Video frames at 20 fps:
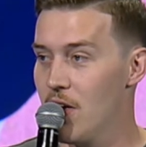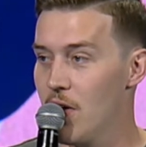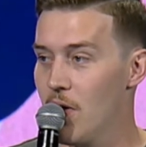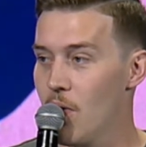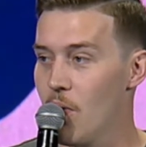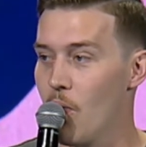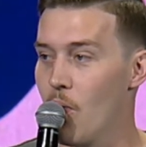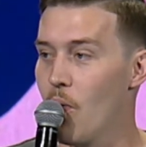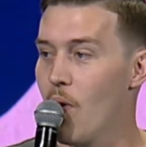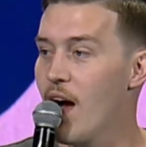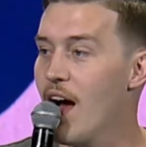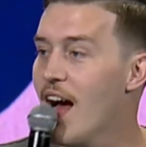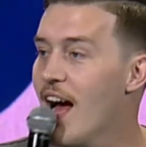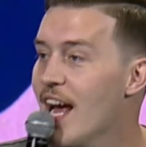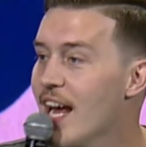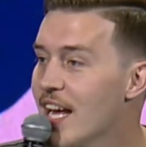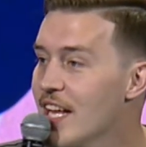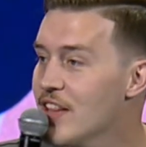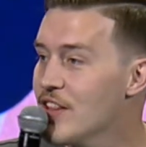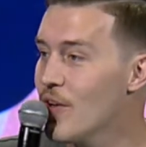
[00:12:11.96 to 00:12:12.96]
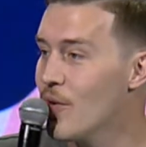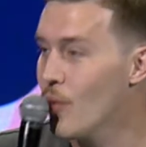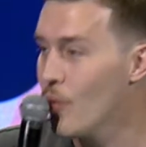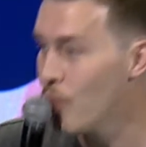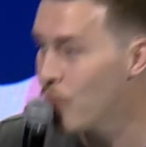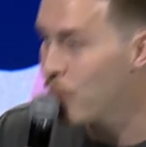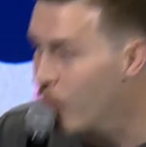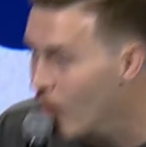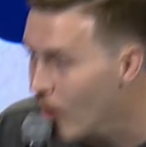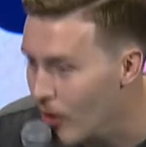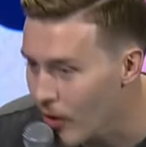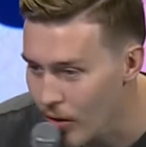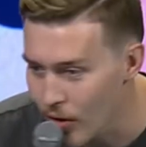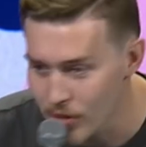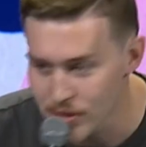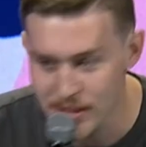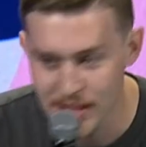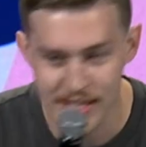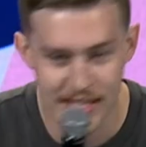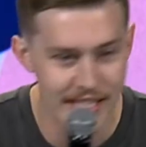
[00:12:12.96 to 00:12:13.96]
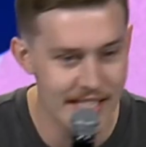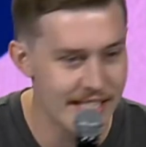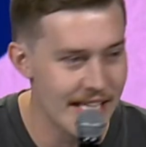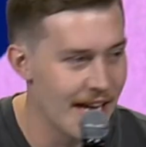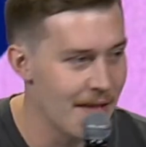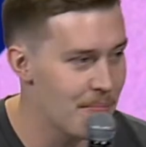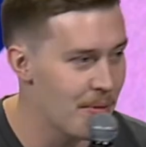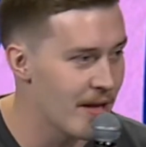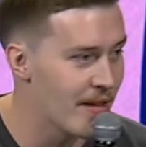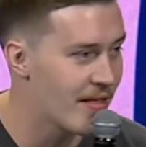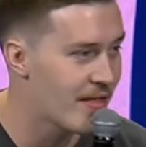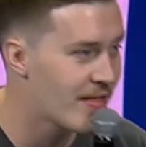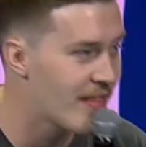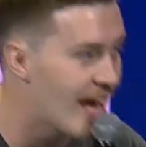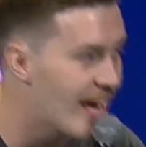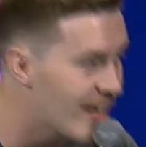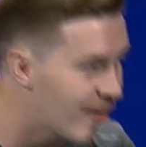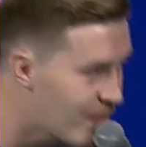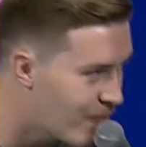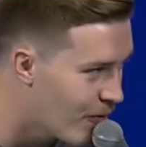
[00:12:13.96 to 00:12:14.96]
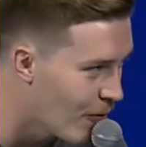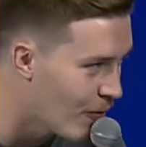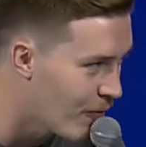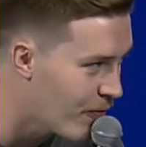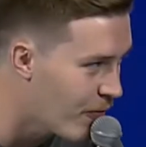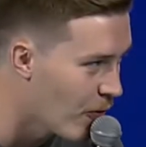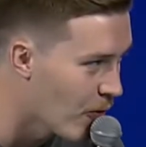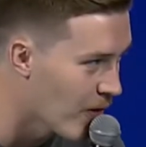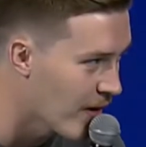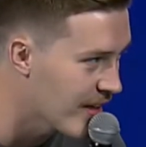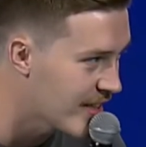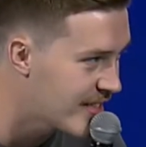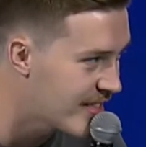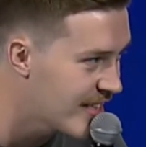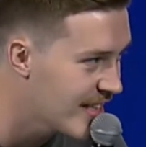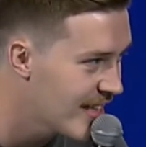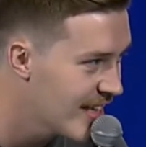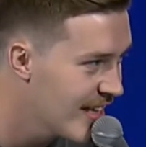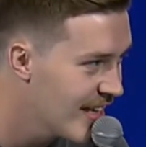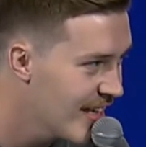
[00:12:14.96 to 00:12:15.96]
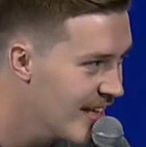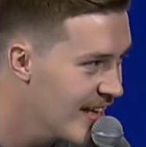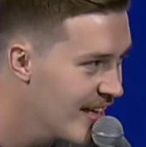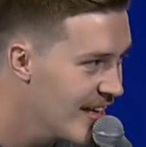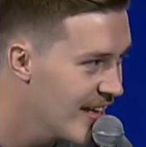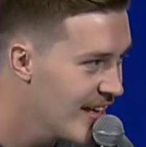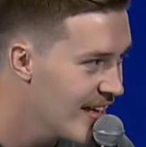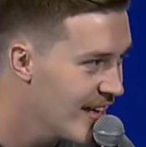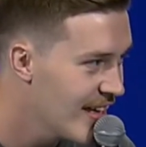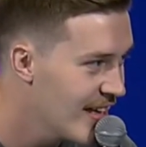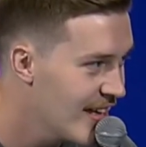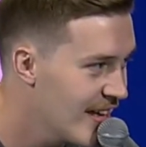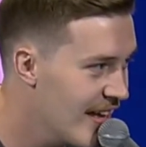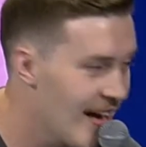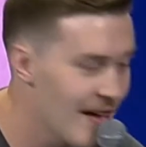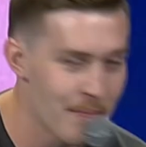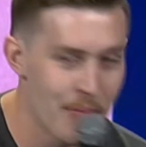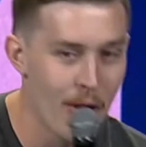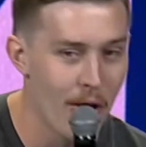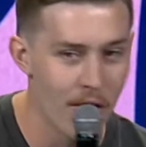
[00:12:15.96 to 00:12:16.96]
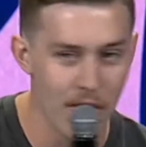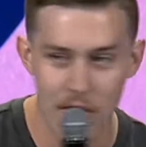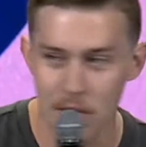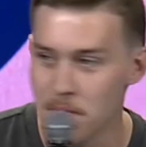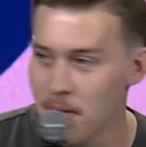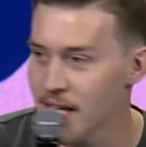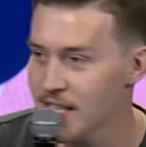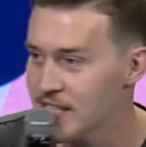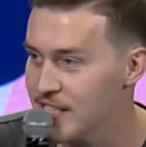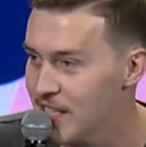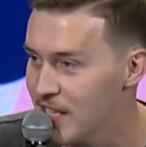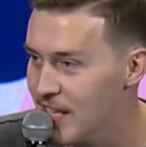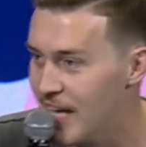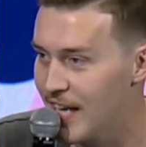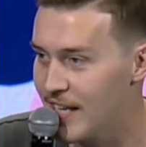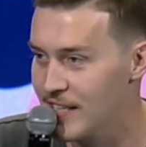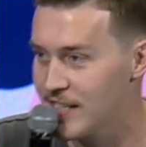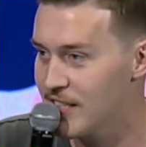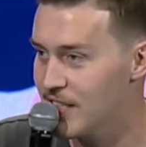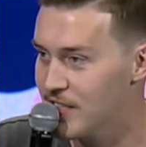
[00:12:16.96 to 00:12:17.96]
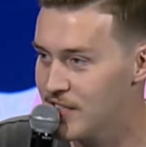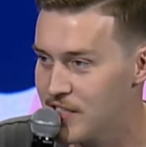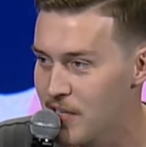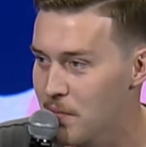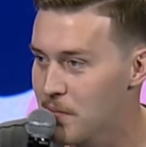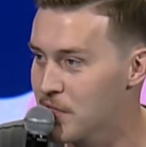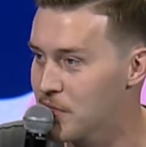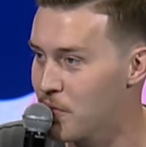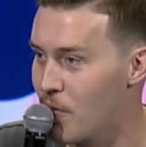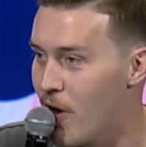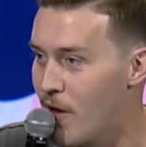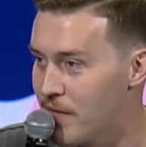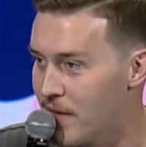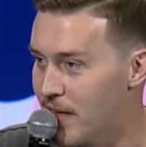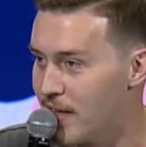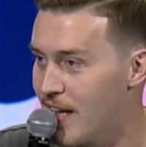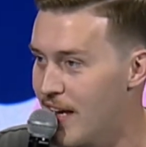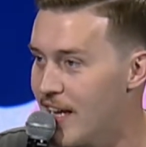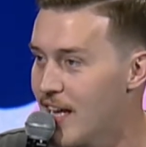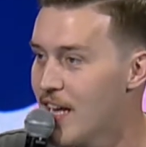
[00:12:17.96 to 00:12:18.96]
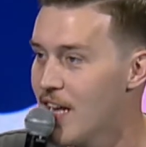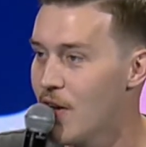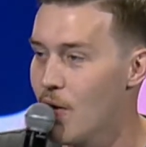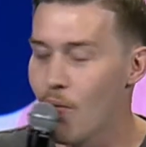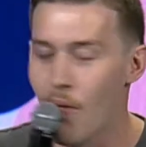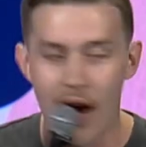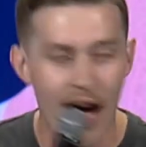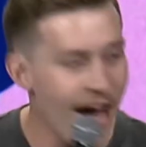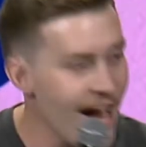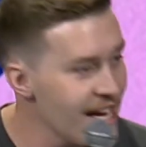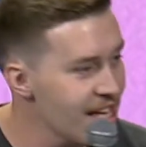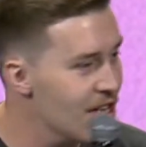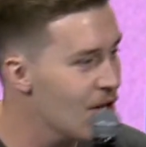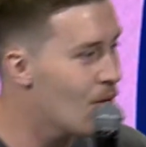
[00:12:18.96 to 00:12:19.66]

Why in the world does he say be thankful for it? Like, Paul, you messed up. Like, something's wrong there. Like, why in the